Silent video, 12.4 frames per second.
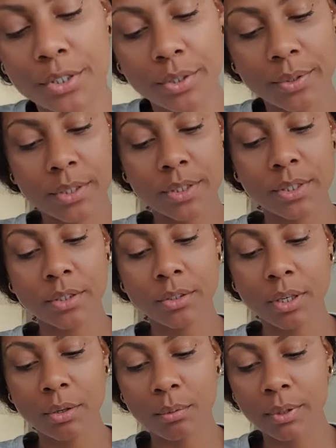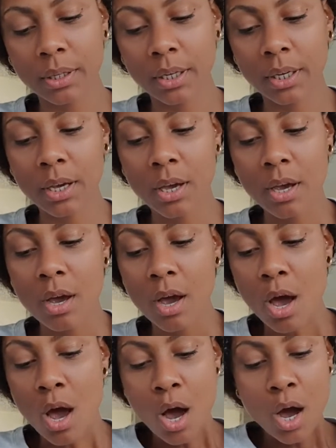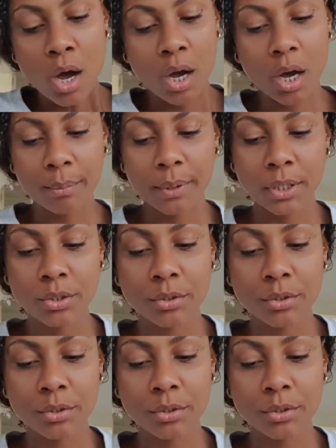So it's still not really coming